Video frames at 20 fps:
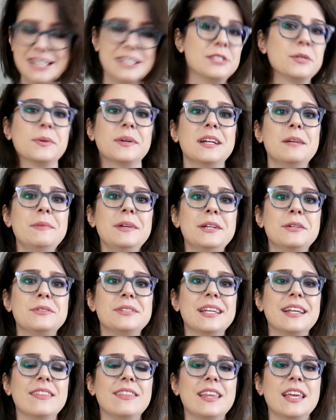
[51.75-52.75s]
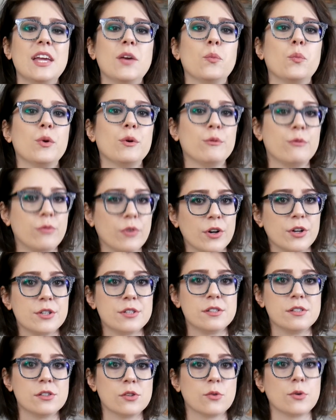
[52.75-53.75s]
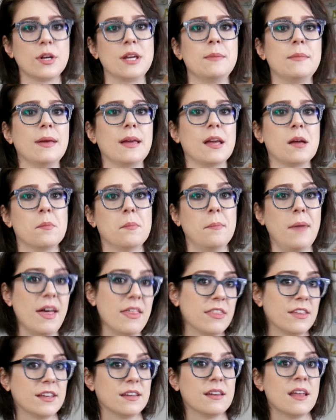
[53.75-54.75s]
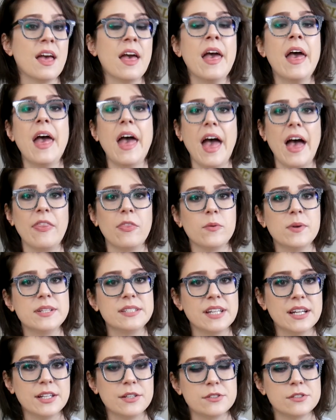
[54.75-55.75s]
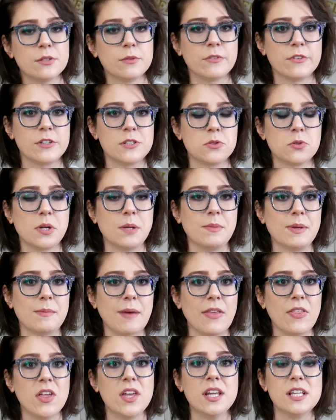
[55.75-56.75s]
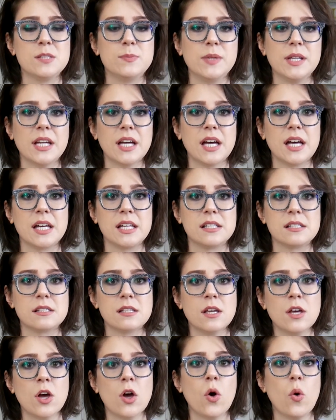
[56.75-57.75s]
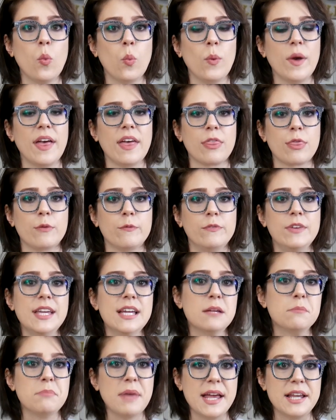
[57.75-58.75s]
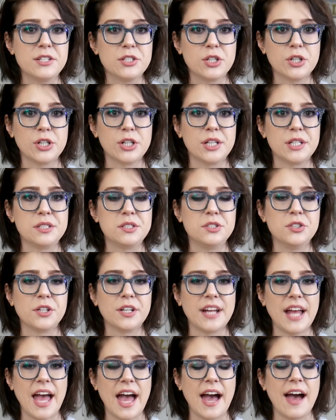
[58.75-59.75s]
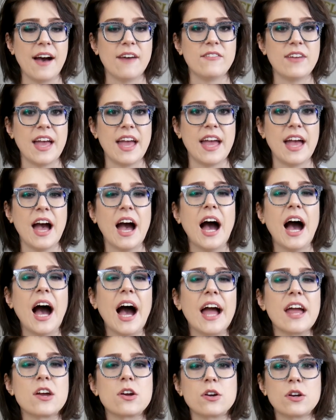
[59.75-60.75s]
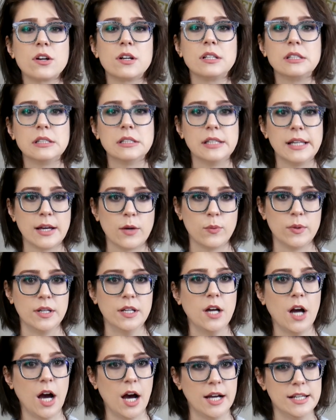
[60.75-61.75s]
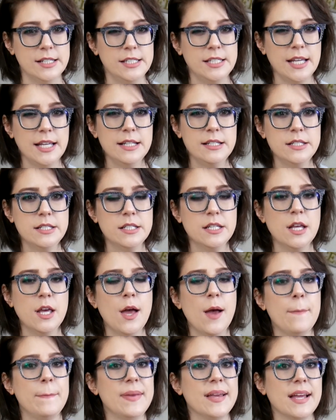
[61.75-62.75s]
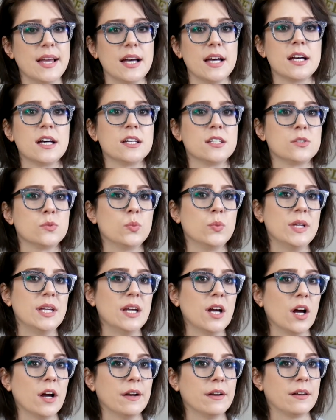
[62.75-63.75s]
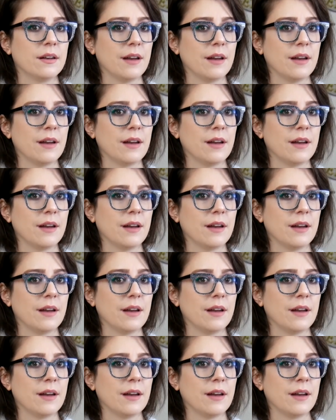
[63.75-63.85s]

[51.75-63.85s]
So we're gonna be using the reverse creaming method. And the reason I use the reverse creaming method is because with vegan baked goods, you're gonna have a higher liquid content because we are